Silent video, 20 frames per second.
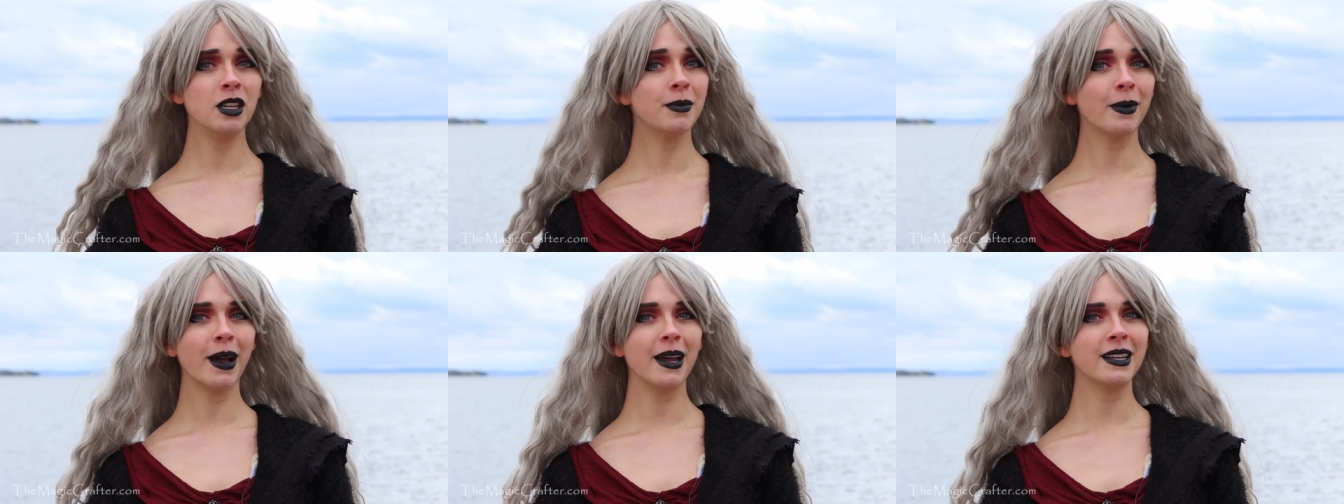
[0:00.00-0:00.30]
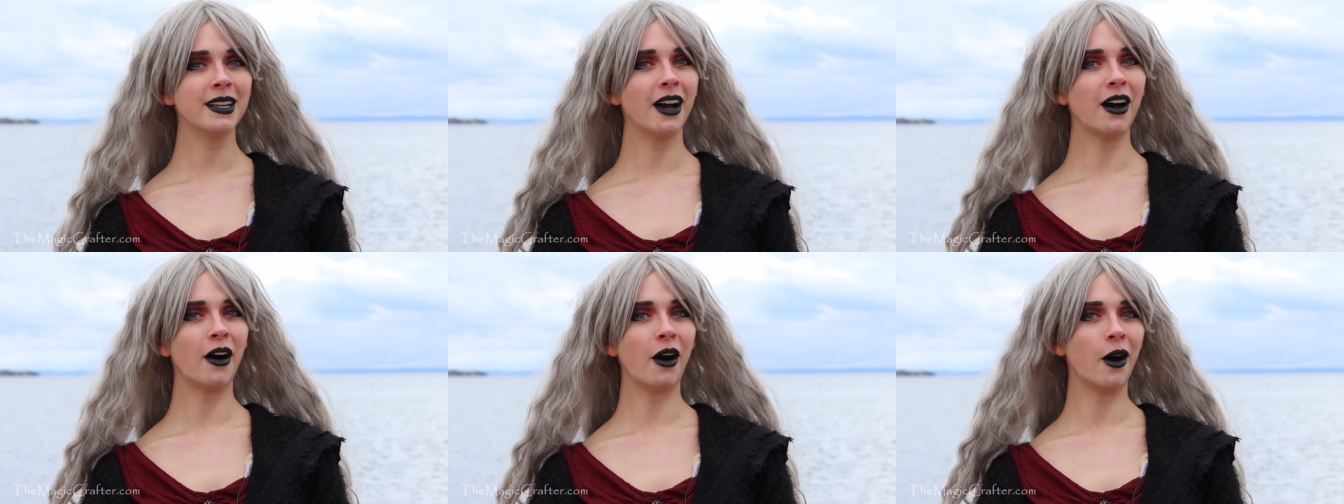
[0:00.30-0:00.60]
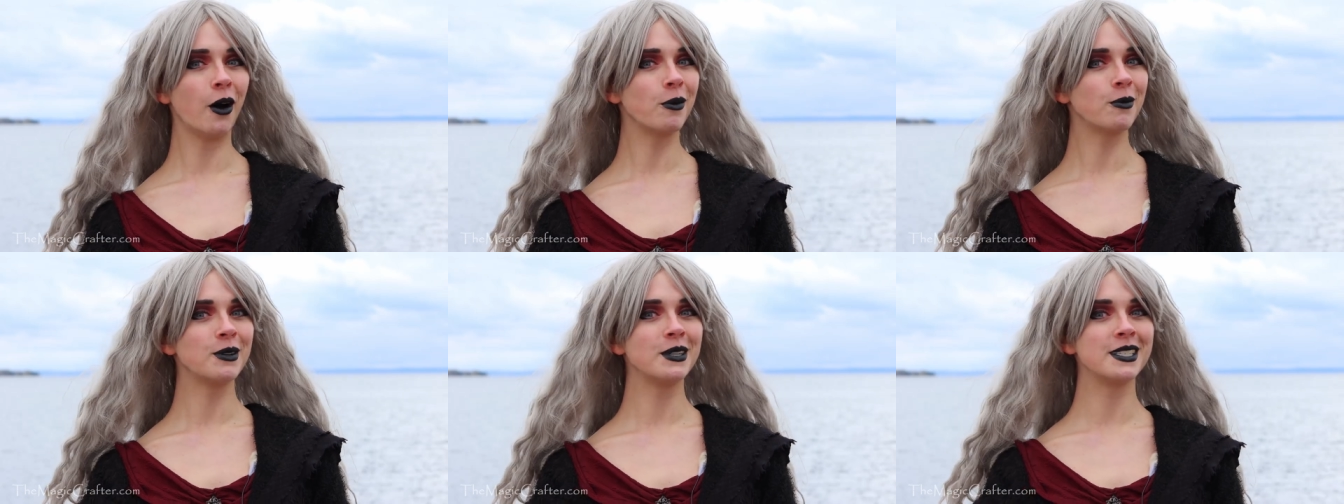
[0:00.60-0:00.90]
You might not
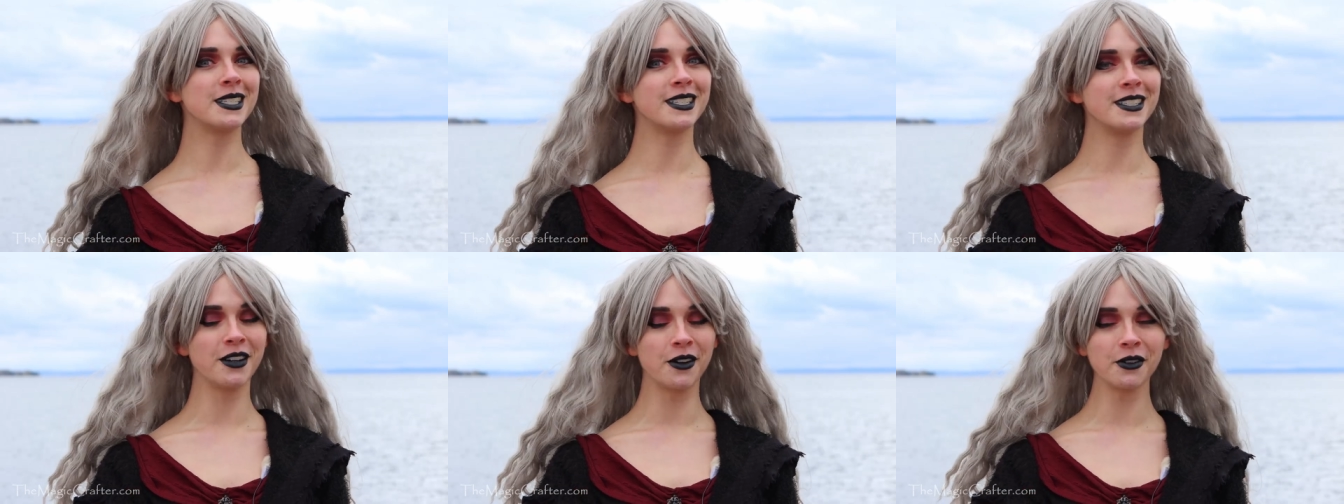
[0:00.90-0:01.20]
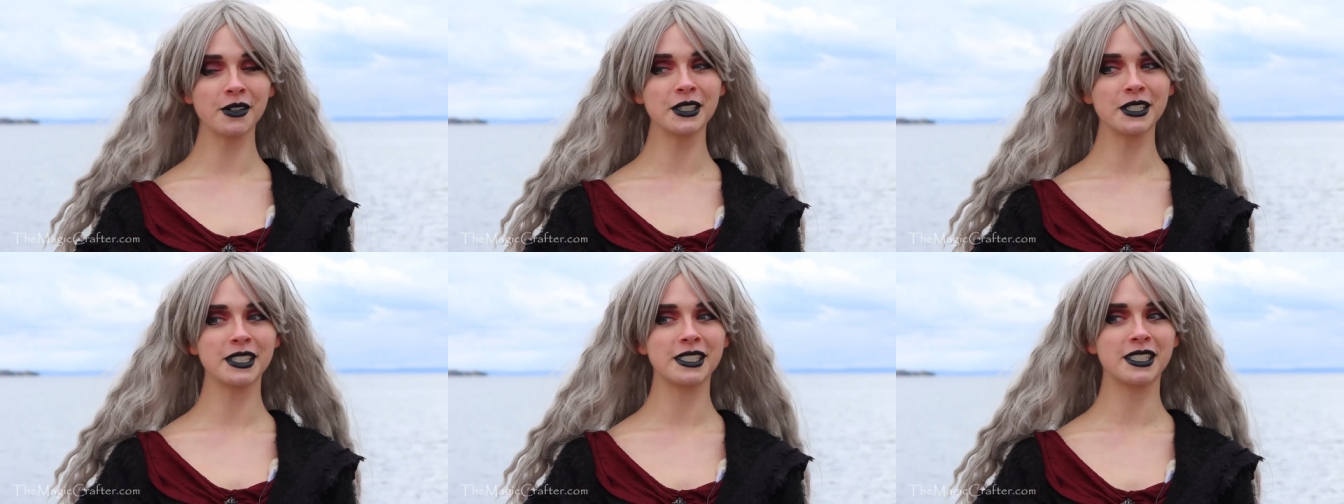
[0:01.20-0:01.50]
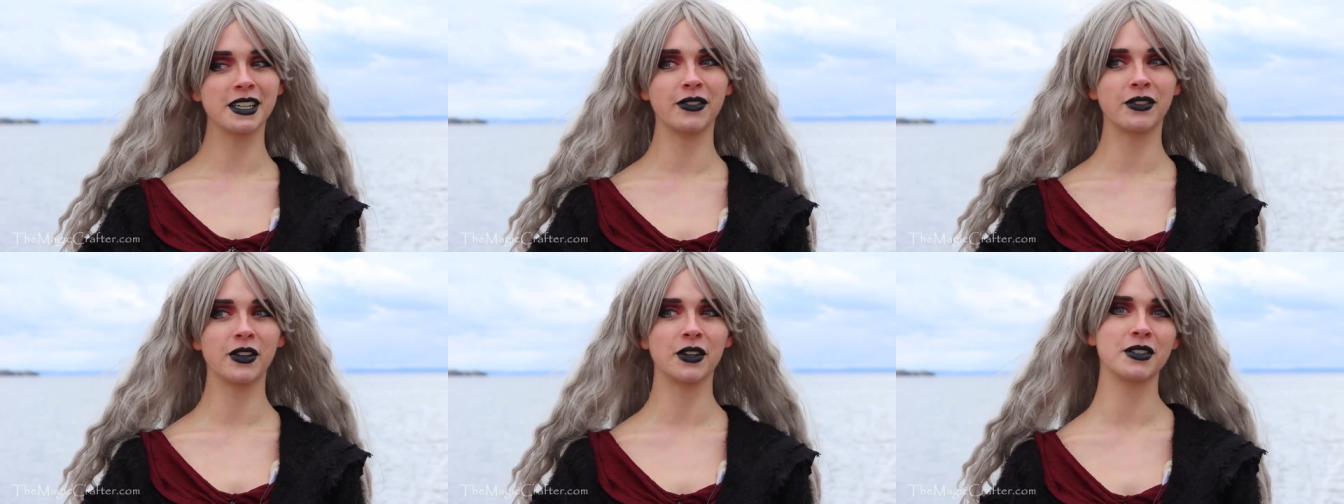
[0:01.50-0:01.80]
always
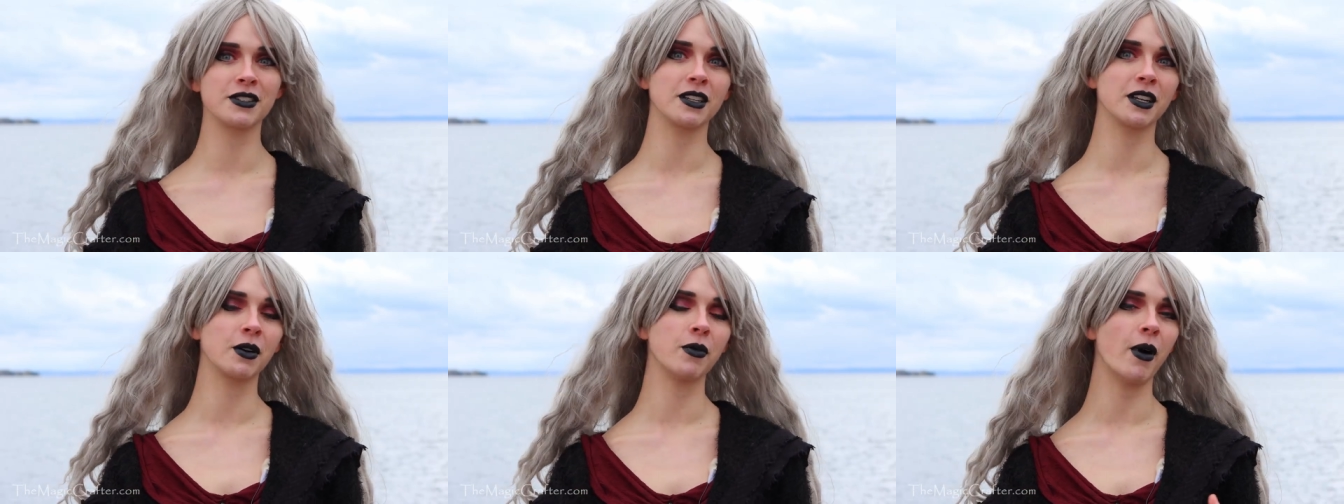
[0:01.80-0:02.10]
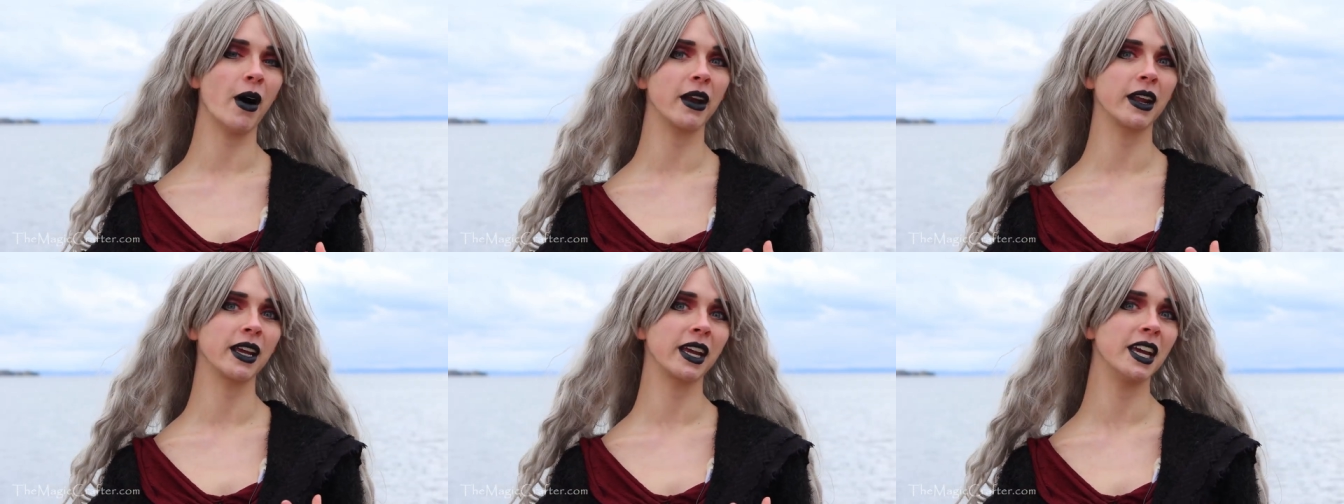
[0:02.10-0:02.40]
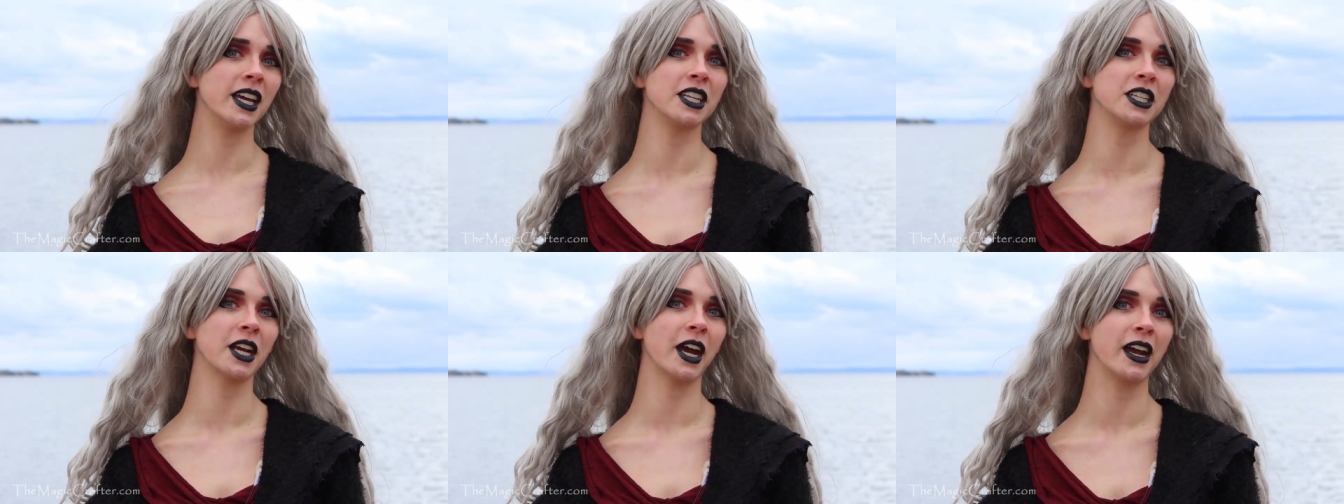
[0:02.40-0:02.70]
notice if there's an aquatic
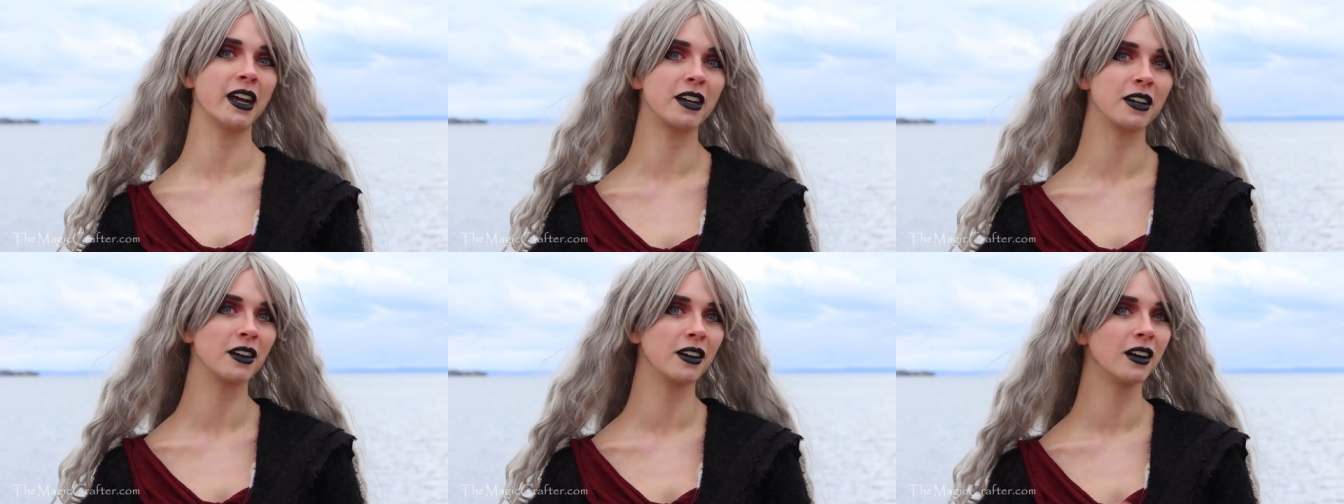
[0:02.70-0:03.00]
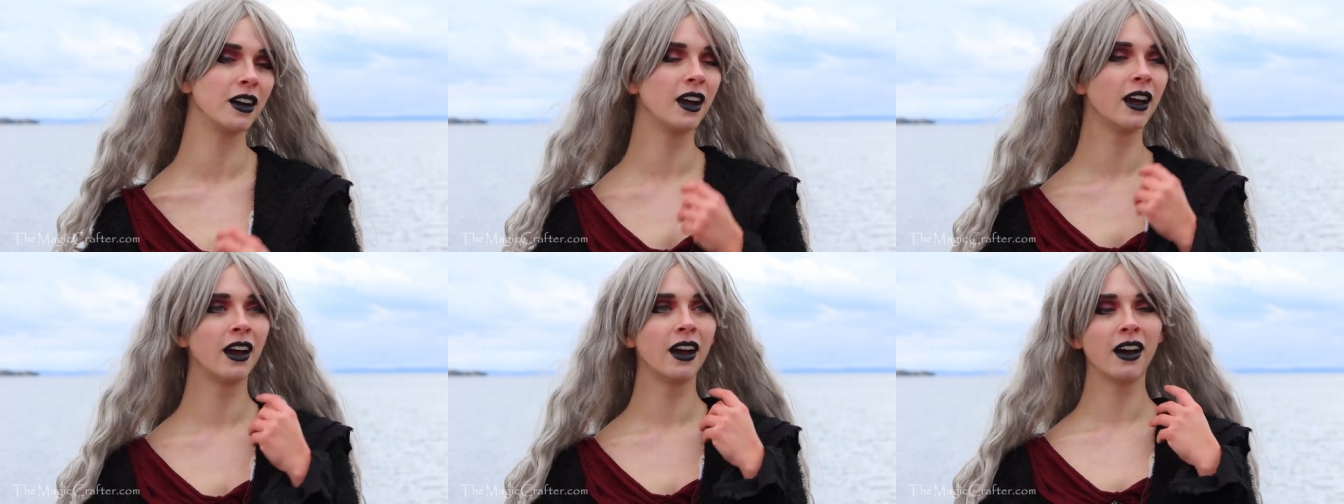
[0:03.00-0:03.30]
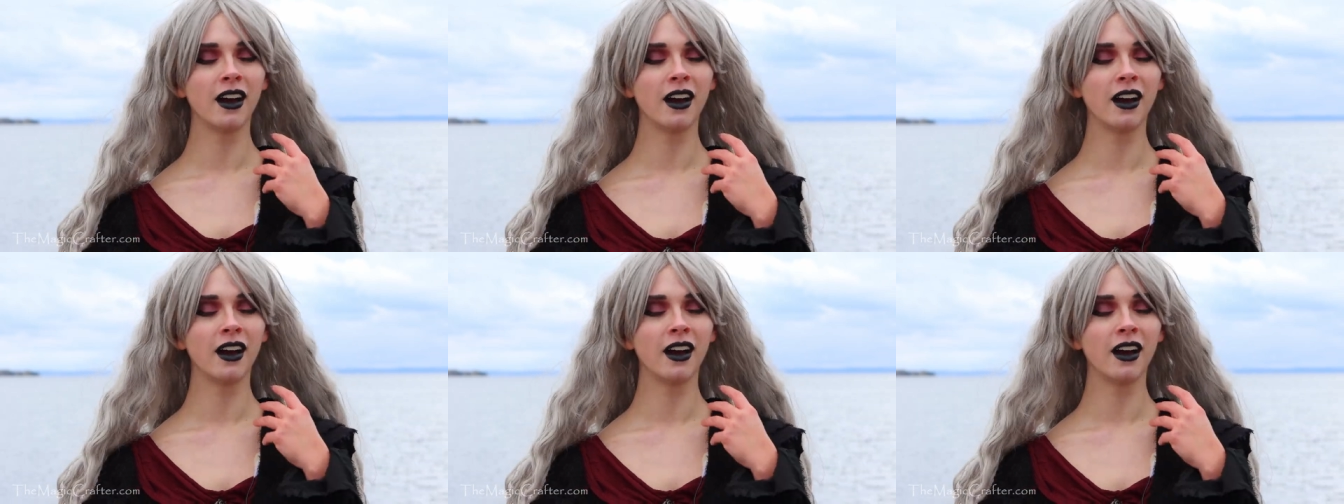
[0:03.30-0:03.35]
hitchhiker